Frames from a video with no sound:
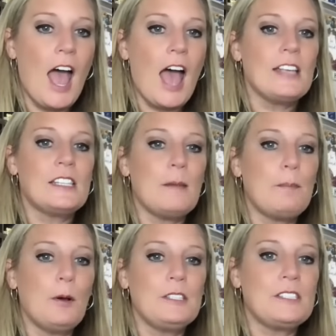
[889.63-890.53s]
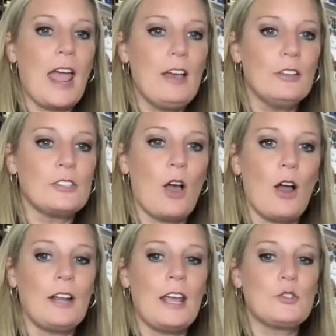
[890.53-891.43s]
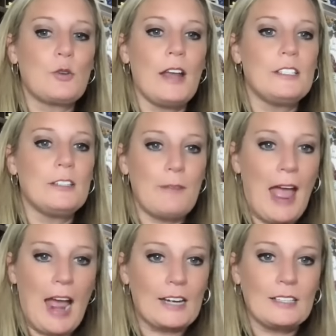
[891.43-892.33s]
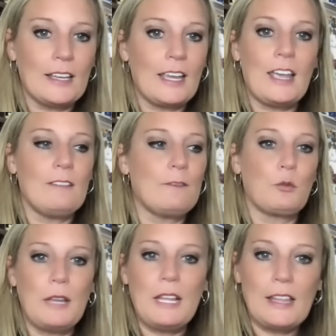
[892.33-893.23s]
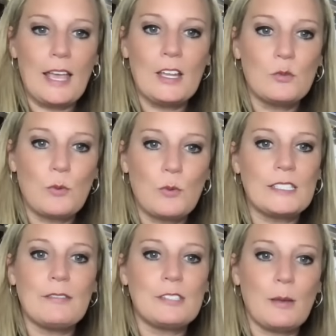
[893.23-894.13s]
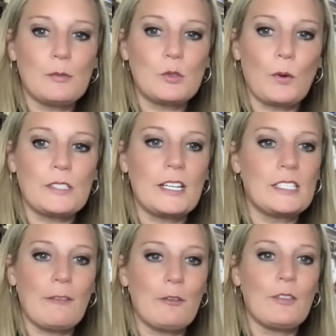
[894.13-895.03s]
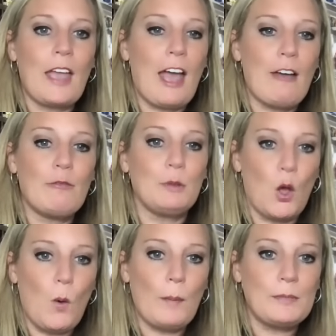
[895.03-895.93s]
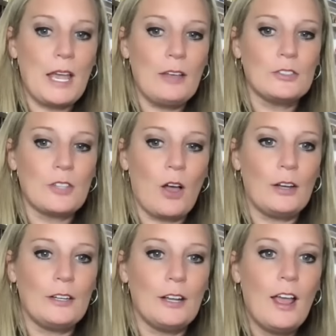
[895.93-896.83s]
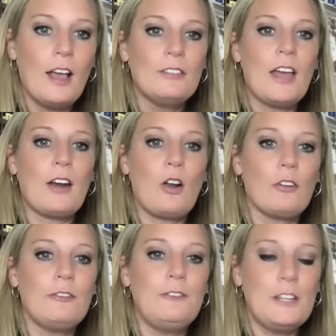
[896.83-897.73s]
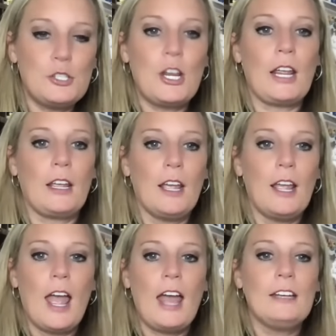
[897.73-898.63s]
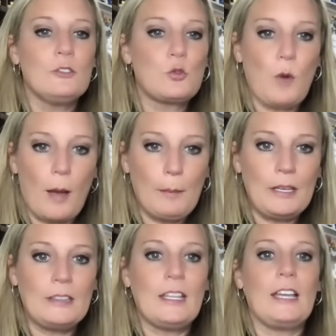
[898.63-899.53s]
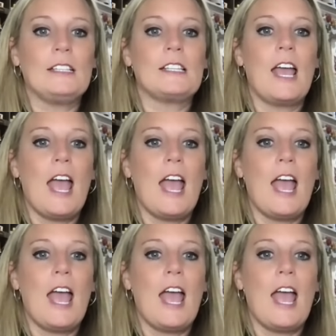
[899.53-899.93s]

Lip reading: as they put tails on and try to act like a three-legged race of some sorts, except for they have blow-up tails on that are fishing and dropping things.